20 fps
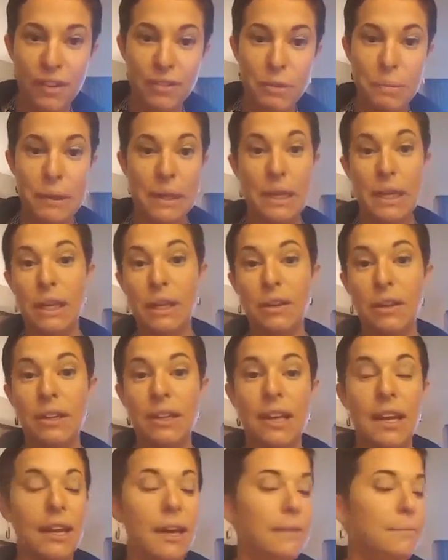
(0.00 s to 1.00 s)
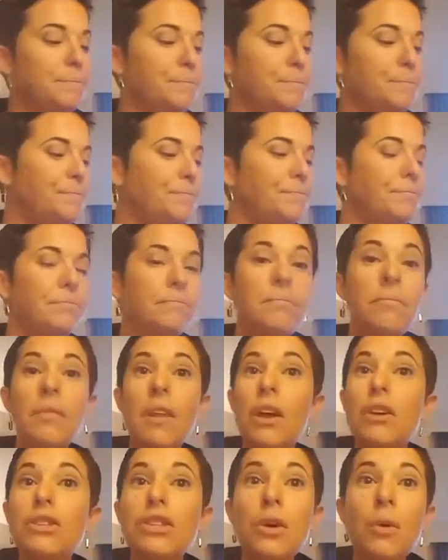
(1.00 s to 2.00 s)
Everybody can look that up.
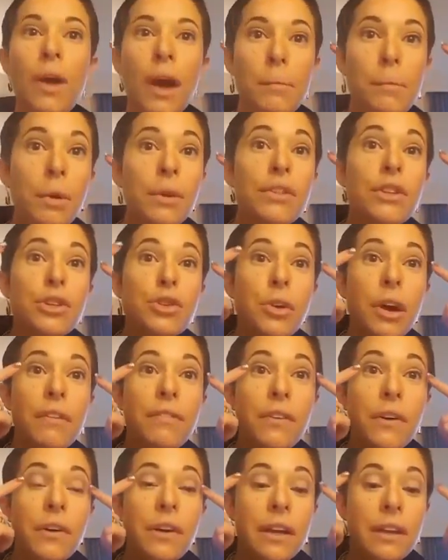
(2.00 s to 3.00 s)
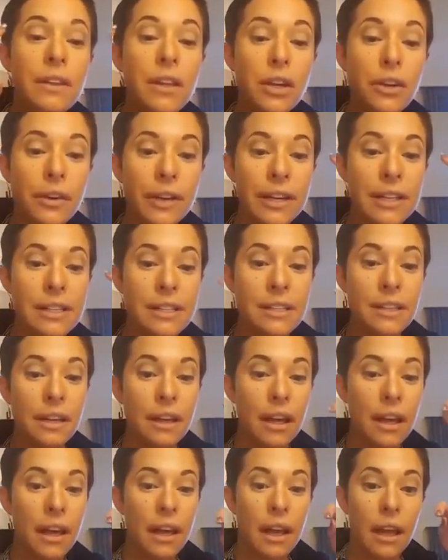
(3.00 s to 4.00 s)
So I put the truffle in the crease,
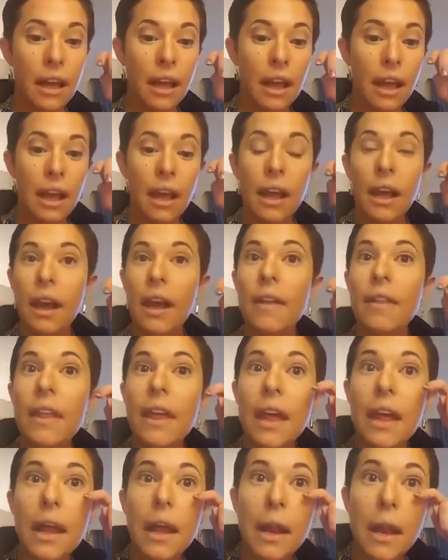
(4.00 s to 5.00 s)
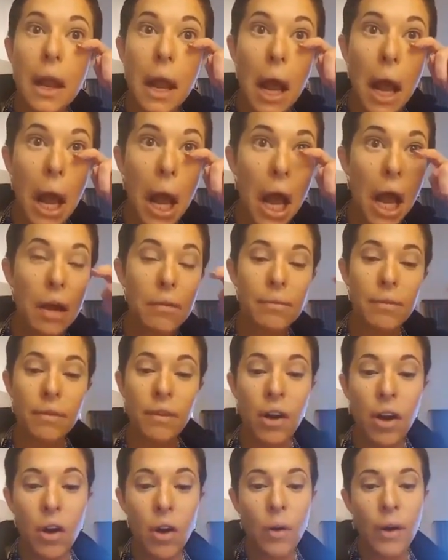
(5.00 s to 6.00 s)
and then,
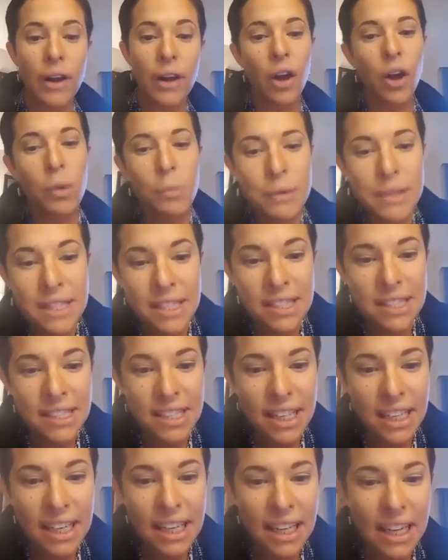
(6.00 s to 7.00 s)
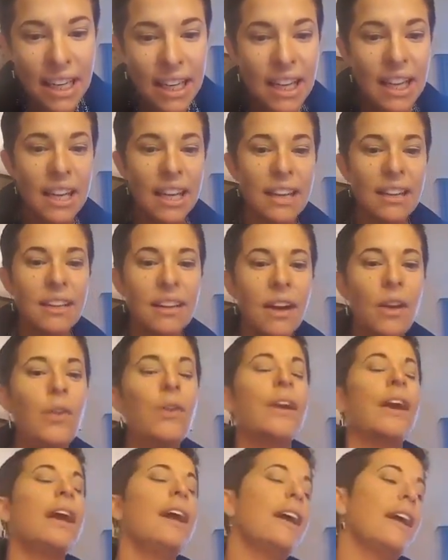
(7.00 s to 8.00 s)
at home with a sick kid.
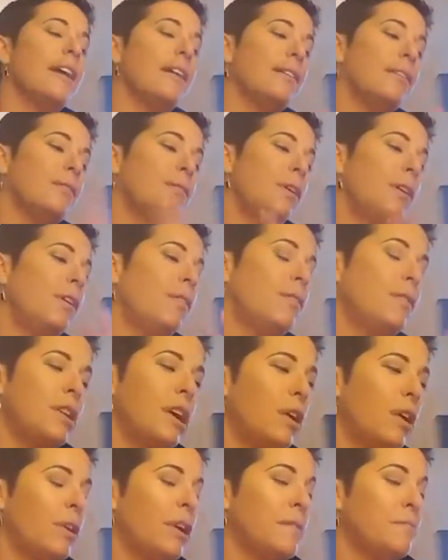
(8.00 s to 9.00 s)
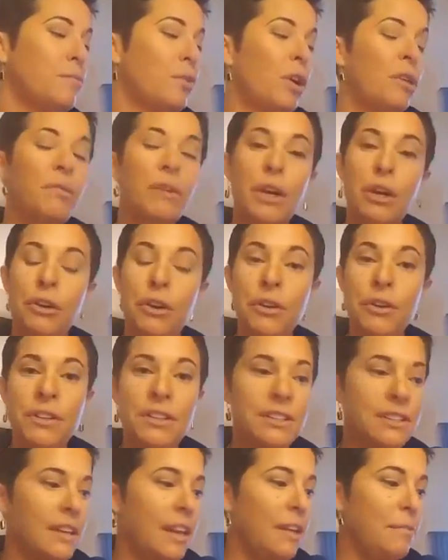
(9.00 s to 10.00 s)
Okay, well, go get more
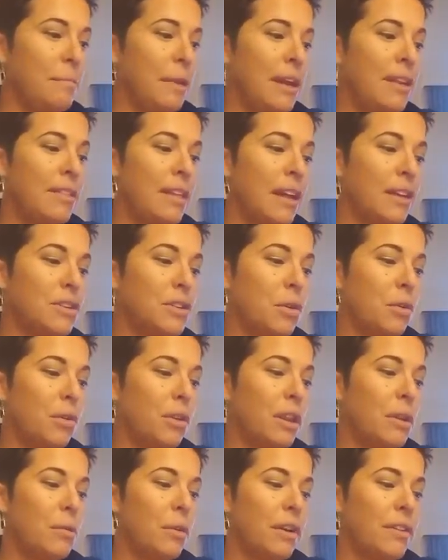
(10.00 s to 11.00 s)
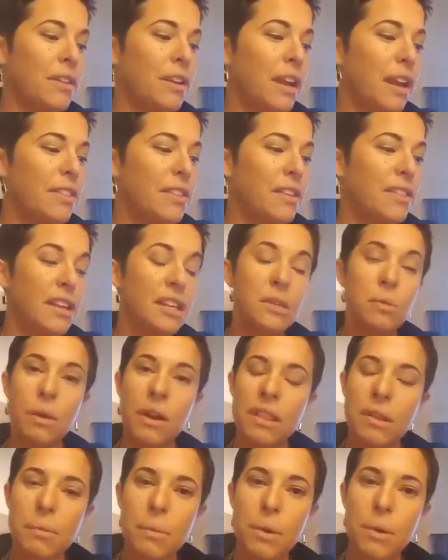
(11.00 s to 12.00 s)
recruits and make that totally worth it. I think that's
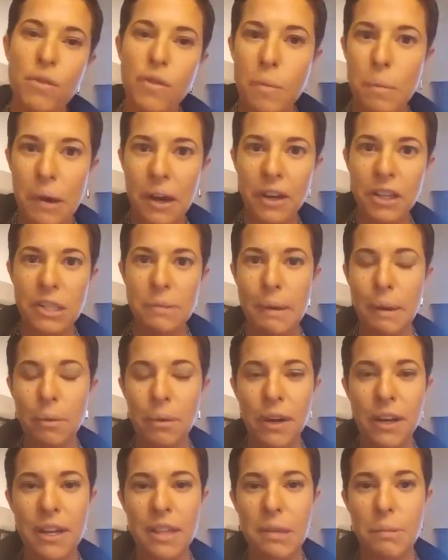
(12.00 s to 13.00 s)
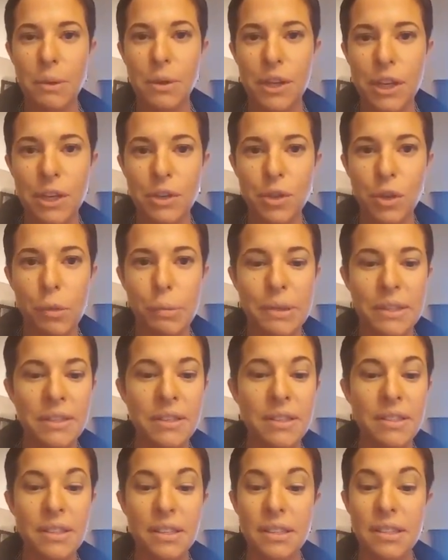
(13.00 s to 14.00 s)
one of the beautiful parts about working the beauty control
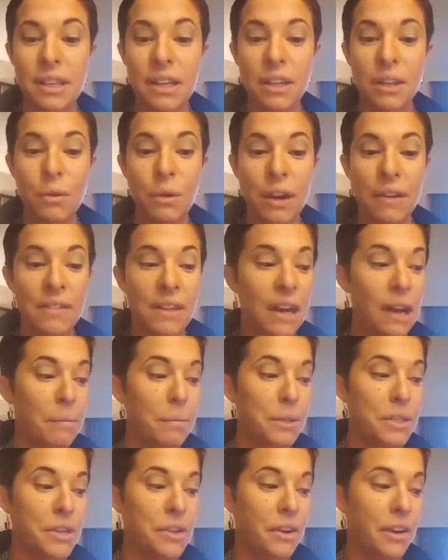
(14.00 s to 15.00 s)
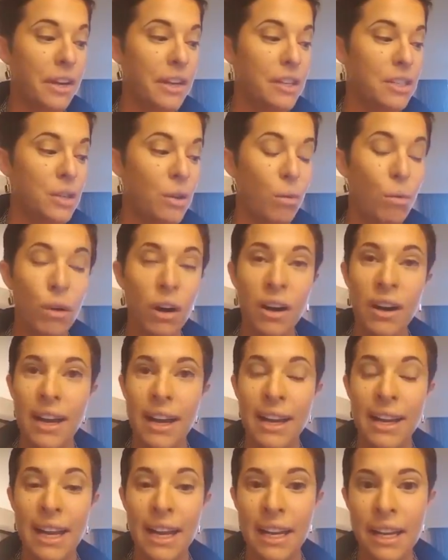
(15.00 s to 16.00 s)
business, is that you have the opportunity to work
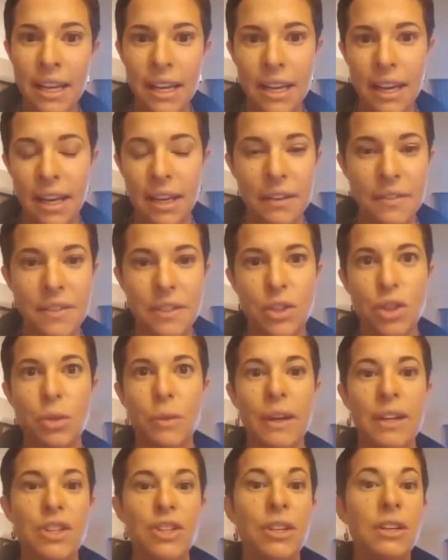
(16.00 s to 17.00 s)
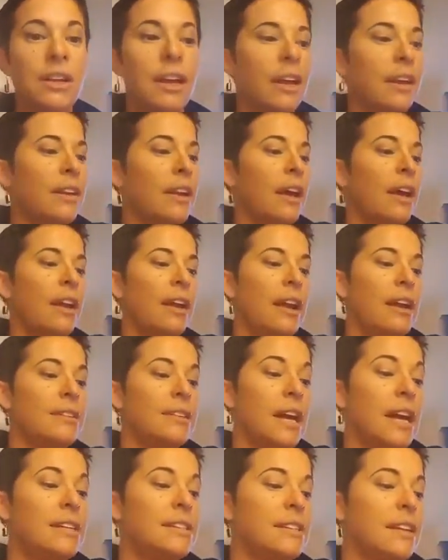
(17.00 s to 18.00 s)
in any kind of situation. And
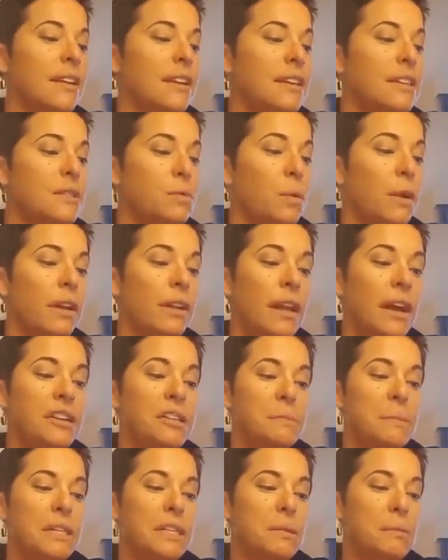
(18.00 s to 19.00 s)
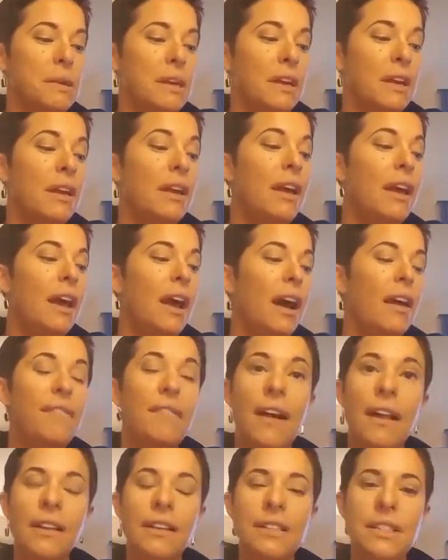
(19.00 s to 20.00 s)
as I said, it's what allows me to be a
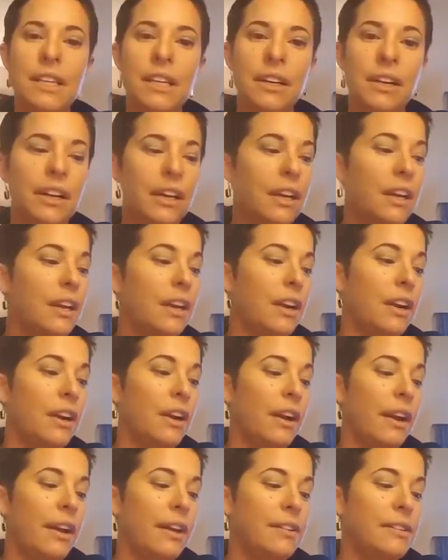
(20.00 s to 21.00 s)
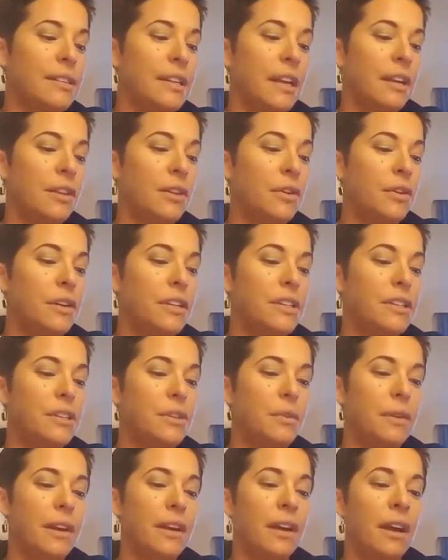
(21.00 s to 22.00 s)
volunteer here in St. Louis
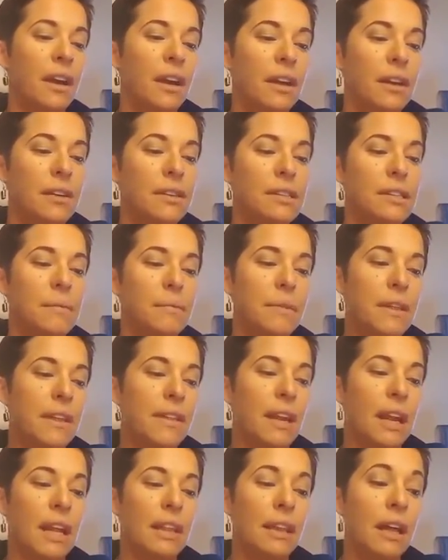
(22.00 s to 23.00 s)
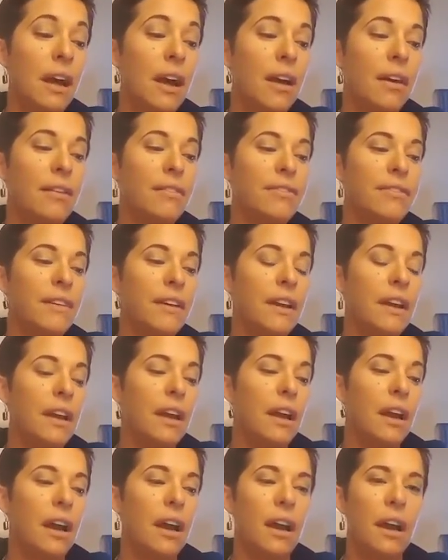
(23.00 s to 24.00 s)
doing something that I love.
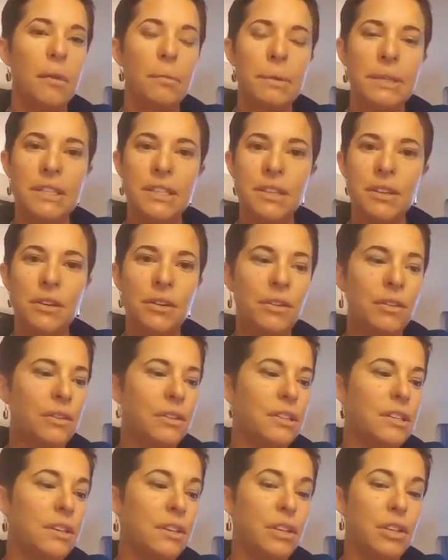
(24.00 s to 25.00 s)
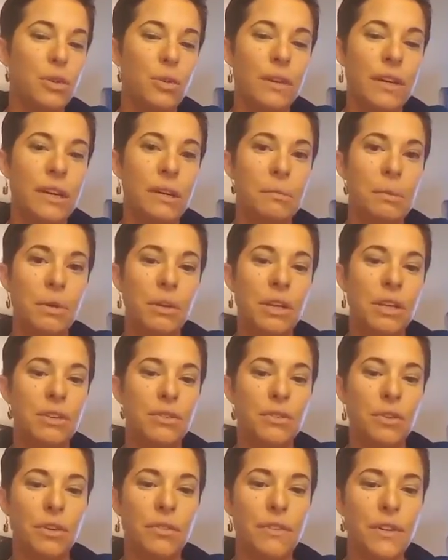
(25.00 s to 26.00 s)
but still enjoying beauty
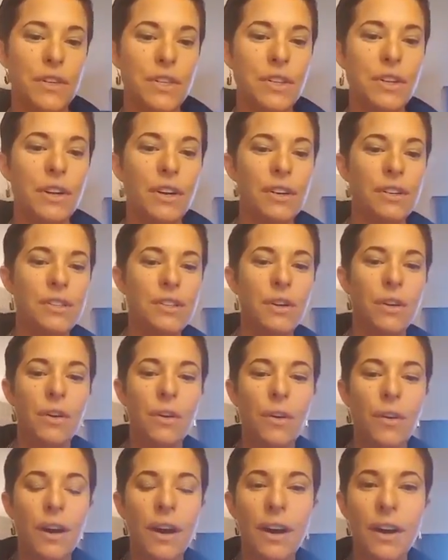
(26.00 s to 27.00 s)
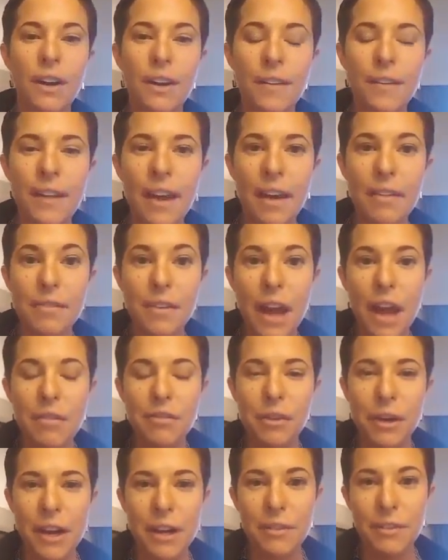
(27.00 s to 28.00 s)
control for sure. So
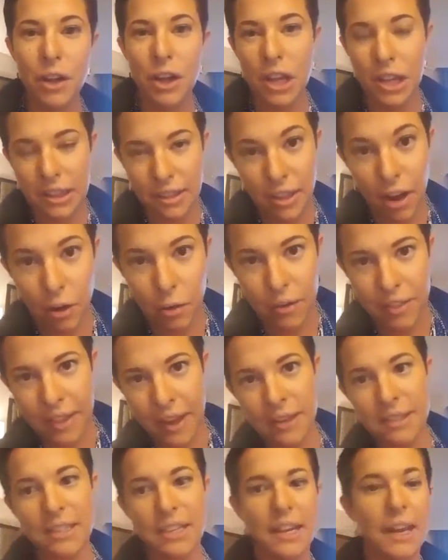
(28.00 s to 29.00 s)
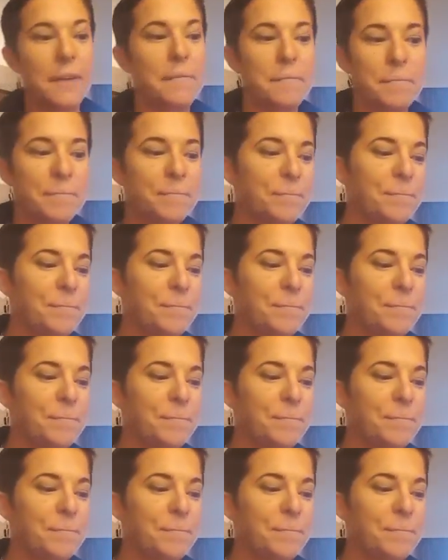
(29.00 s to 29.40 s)
have great luck with that today.